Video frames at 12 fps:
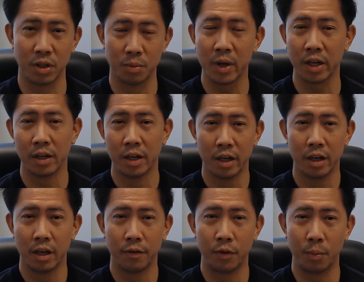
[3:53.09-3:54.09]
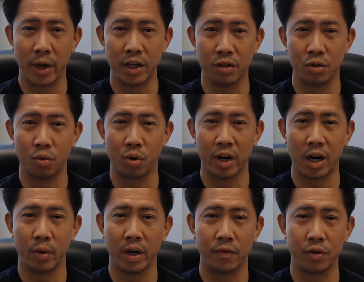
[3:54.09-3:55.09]
But for patients who are not
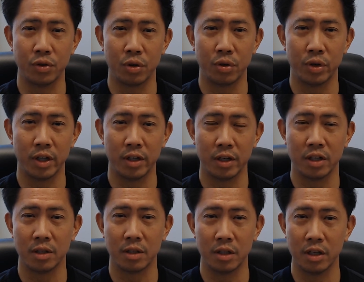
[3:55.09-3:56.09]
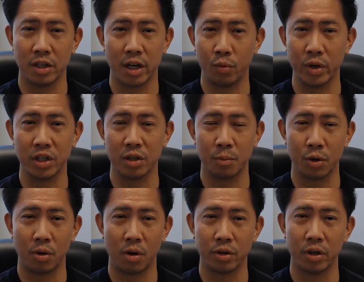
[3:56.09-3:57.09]
ready for surgery, this is a
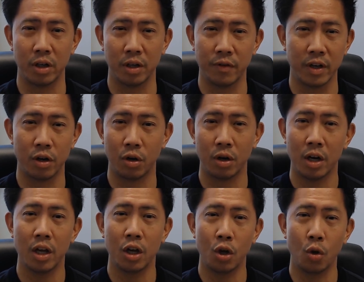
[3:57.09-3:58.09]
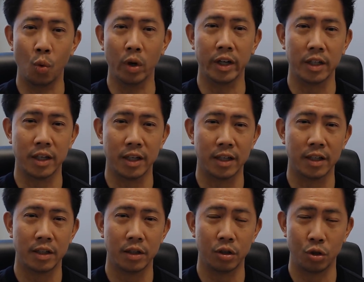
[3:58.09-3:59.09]
reasonable alternative, and they're willing to
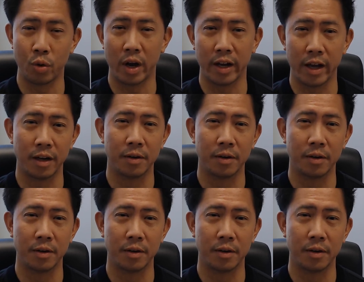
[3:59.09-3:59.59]
try that.